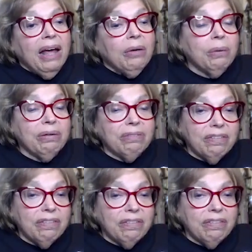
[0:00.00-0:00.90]
we
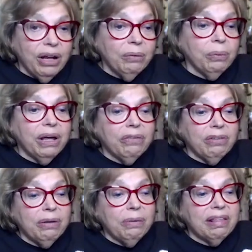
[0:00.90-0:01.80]
reviewed it,
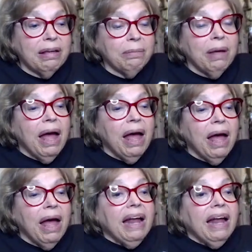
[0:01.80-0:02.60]
we agree with him.